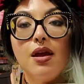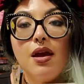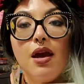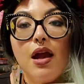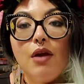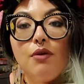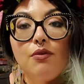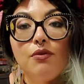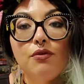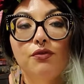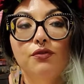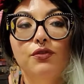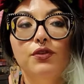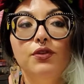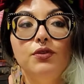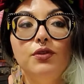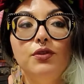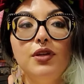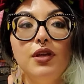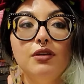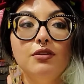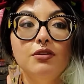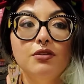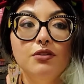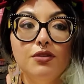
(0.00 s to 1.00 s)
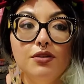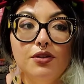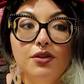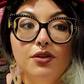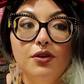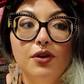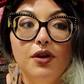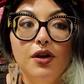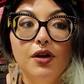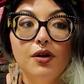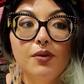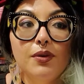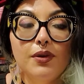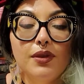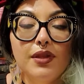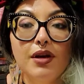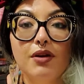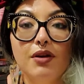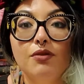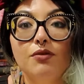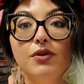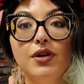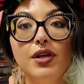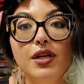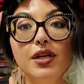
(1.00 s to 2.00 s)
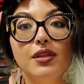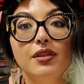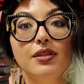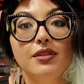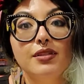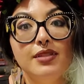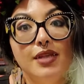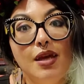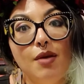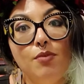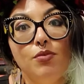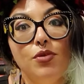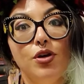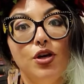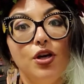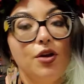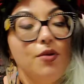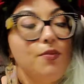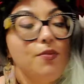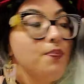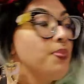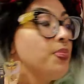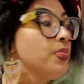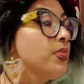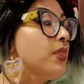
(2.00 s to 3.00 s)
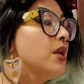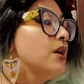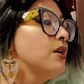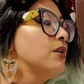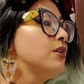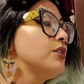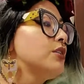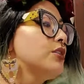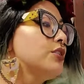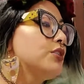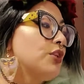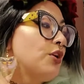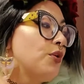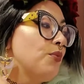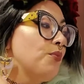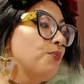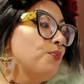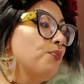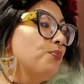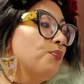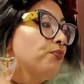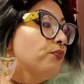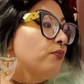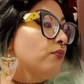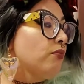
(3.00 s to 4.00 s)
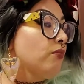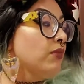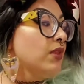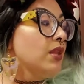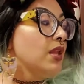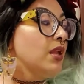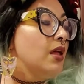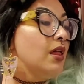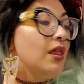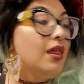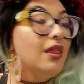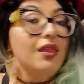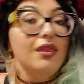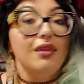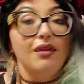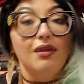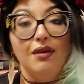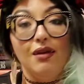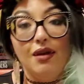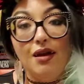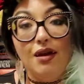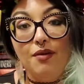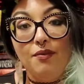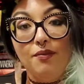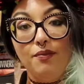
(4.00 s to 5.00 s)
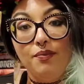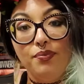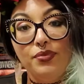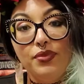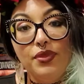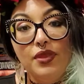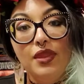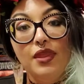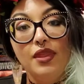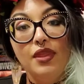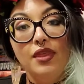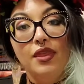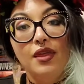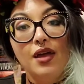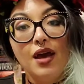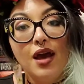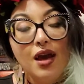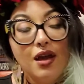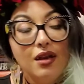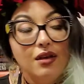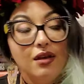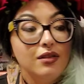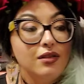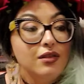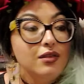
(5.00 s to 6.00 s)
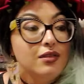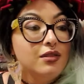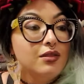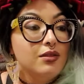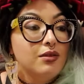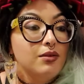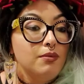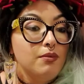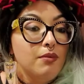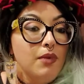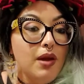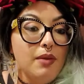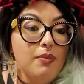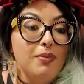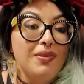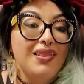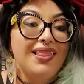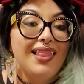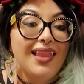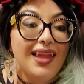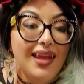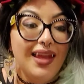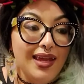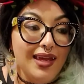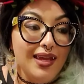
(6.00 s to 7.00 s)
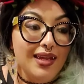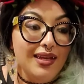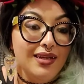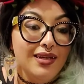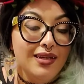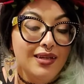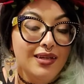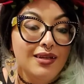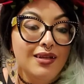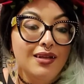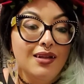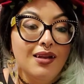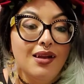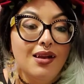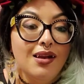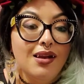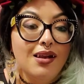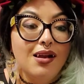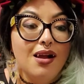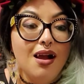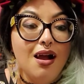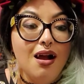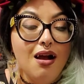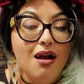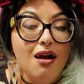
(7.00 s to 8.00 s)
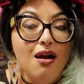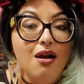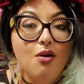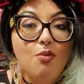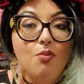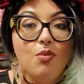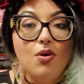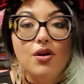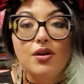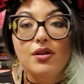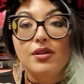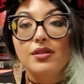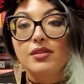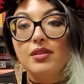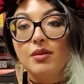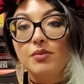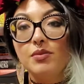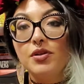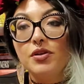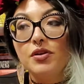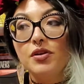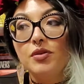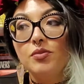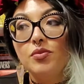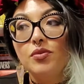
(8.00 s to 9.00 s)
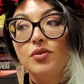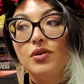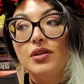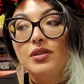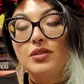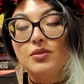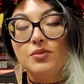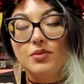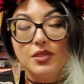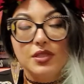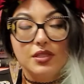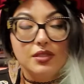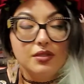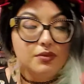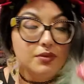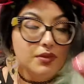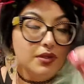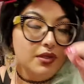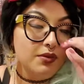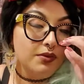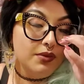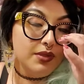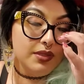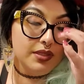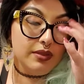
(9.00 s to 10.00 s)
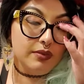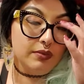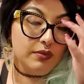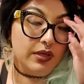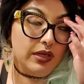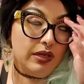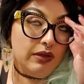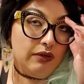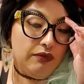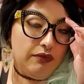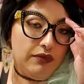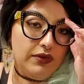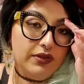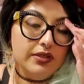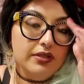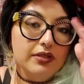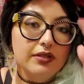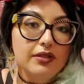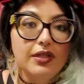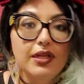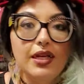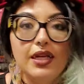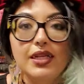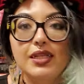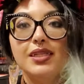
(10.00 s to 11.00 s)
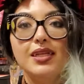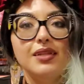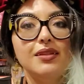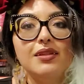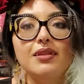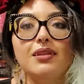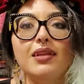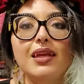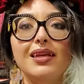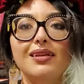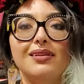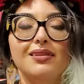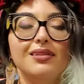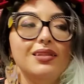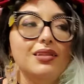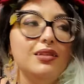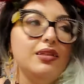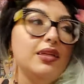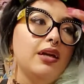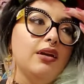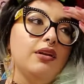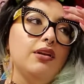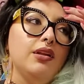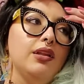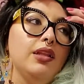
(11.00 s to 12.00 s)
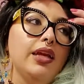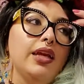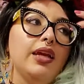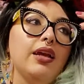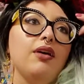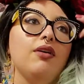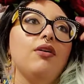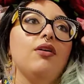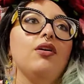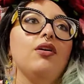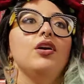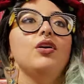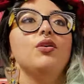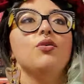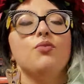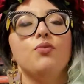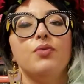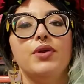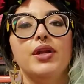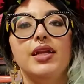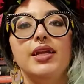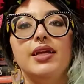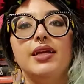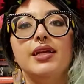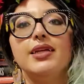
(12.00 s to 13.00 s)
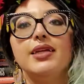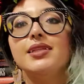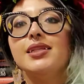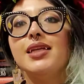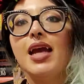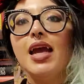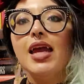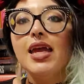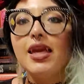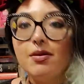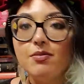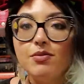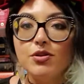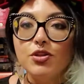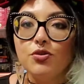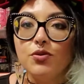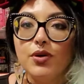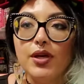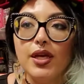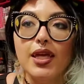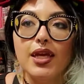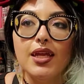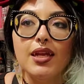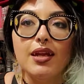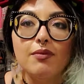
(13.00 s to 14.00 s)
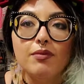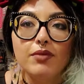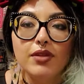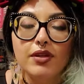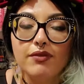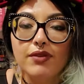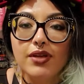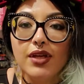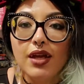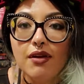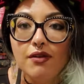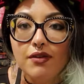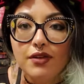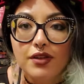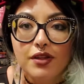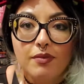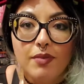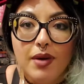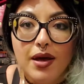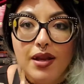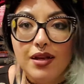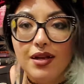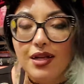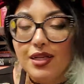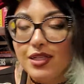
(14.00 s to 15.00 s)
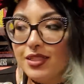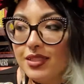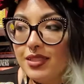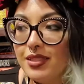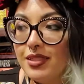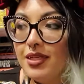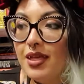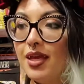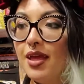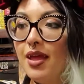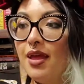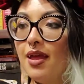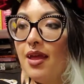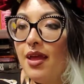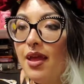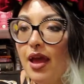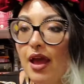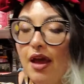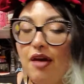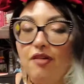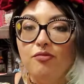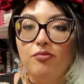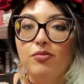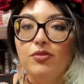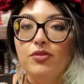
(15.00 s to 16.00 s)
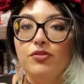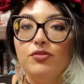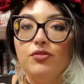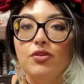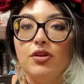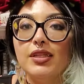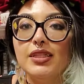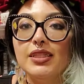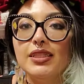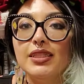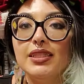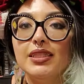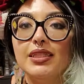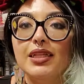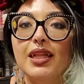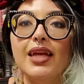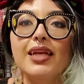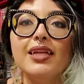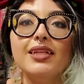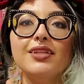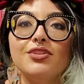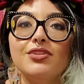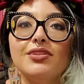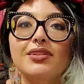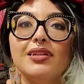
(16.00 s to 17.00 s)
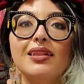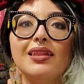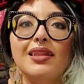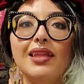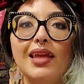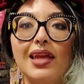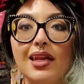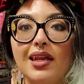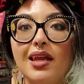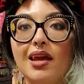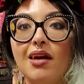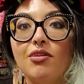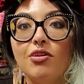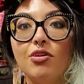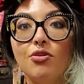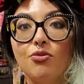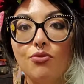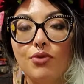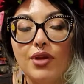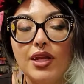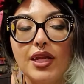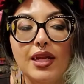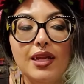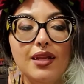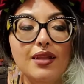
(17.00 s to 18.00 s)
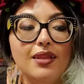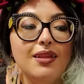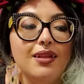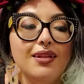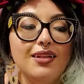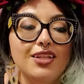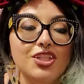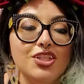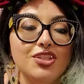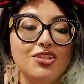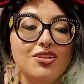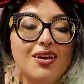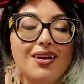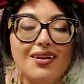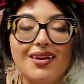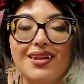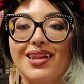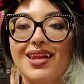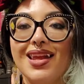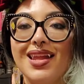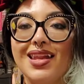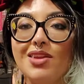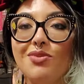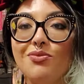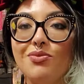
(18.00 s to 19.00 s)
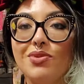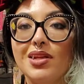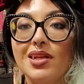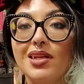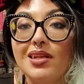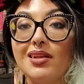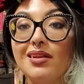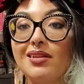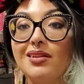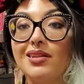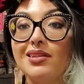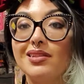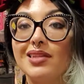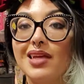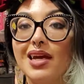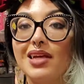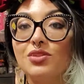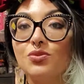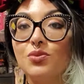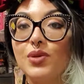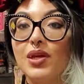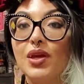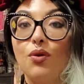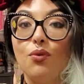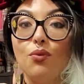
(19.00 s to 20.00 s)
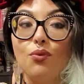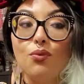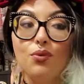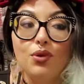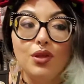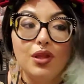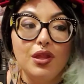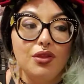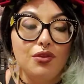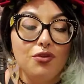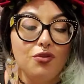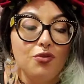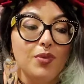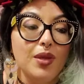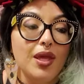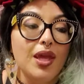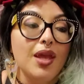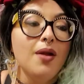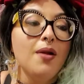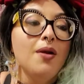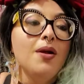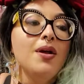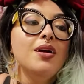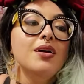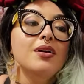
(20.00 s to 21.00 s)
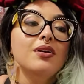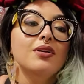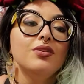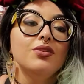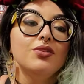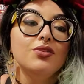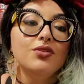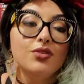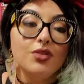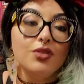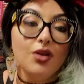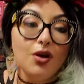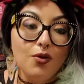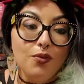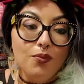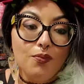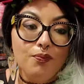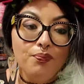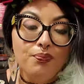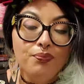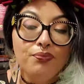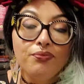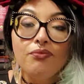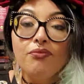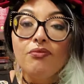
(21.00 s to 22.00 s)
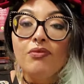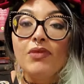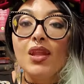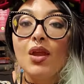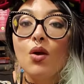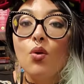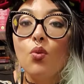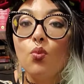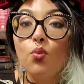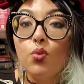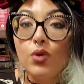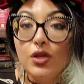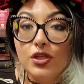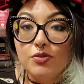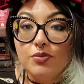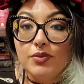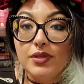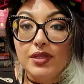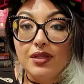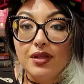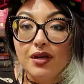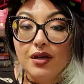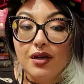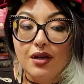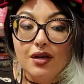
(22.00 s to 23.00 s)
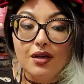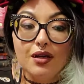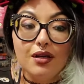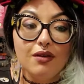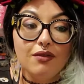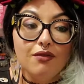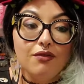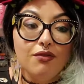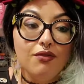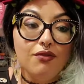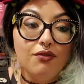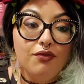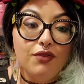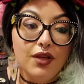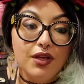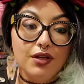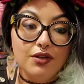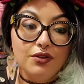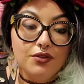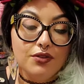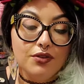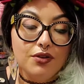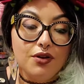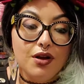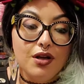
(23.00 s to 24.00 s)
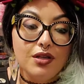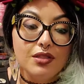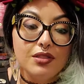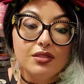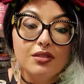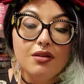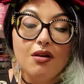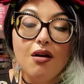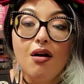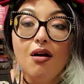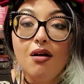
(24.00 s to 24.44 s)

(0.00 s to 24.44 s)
I refuse to enter the new year without reading this damn book. So yeah, that is my plan. Cemetery Boys, which is one of the ones I'm reading physically. I just have to like sit down and like read it because I am enjoying it. I'm loving everything about it. I just have been struggling to like just lay down and read, and then just not getting any reading done this last week really threw me. So wish me luck. fingers crossed.